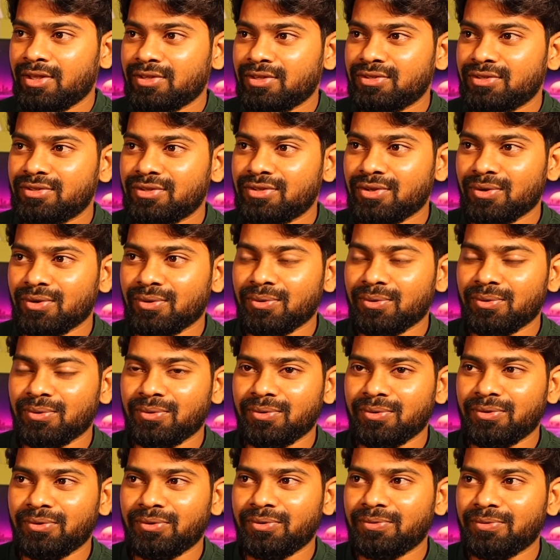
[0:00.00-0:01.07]

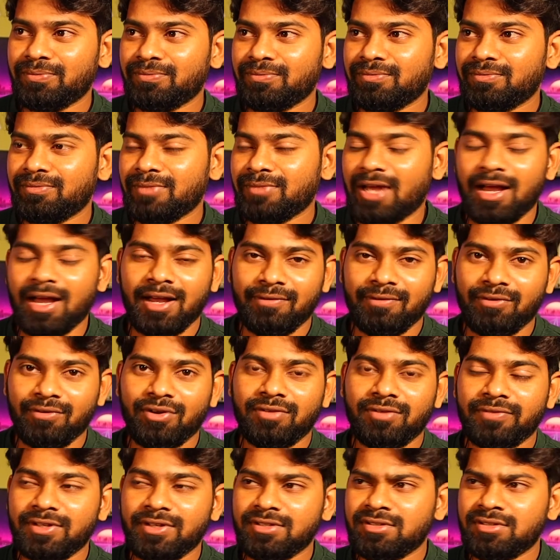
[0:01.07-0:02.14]
So yeah, I've
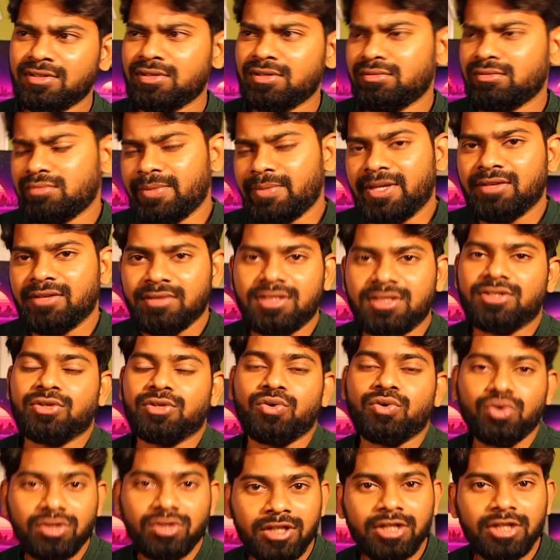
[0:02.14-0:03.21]
always, I mean, it's a
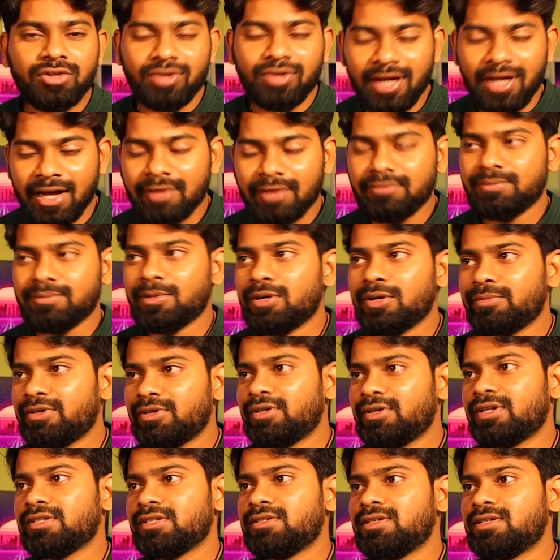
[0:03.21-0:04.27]
good thing to have
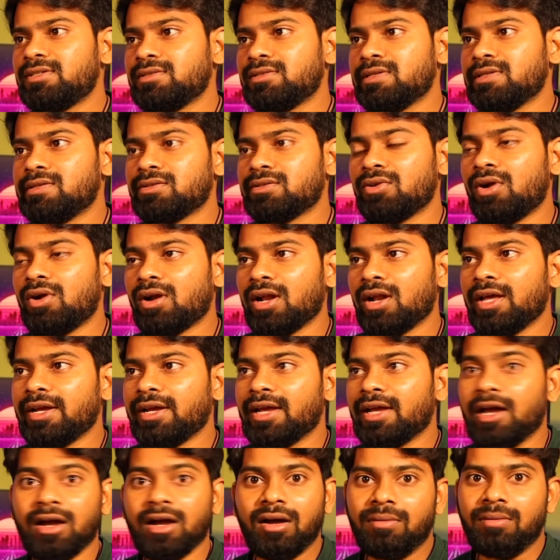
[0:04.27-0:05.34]
permanent residence. It's not like
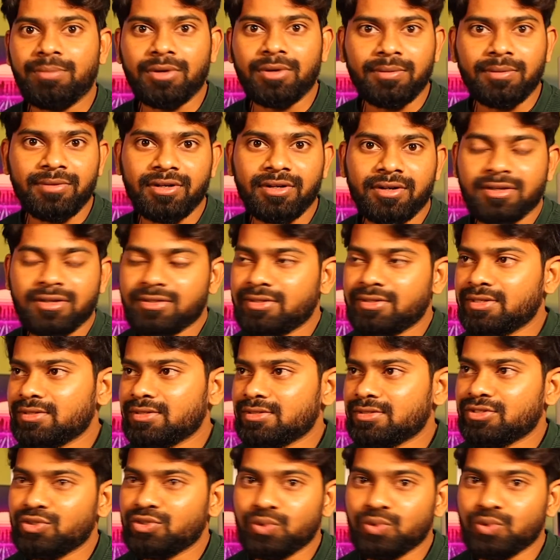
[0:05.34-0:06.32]
a permanent residence